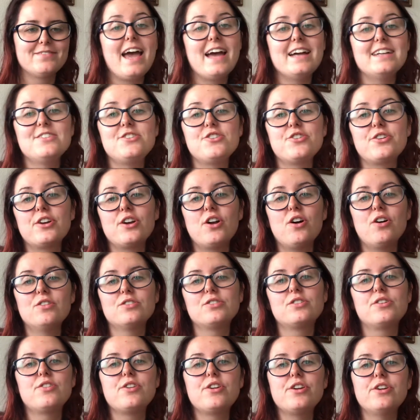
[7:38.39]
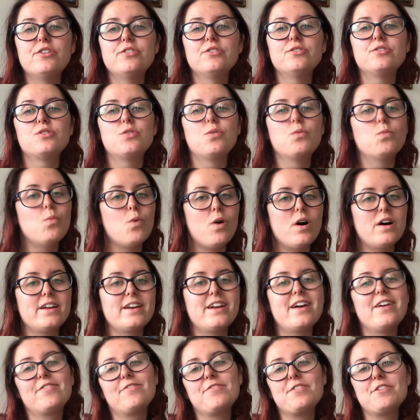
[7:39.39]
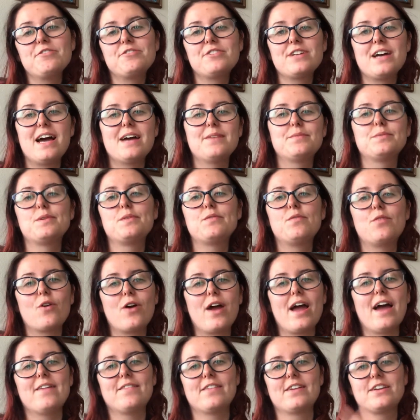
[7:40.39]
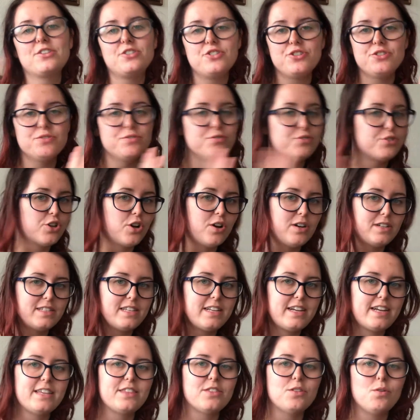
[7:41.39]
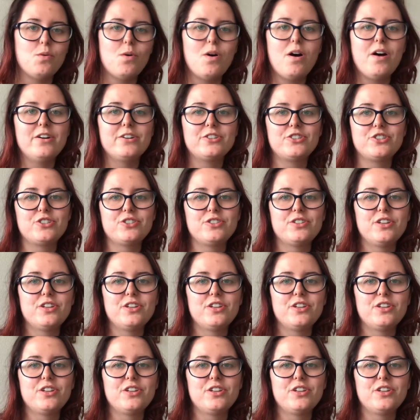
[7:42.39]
And you can also use one a few times before having to toss it in the wash.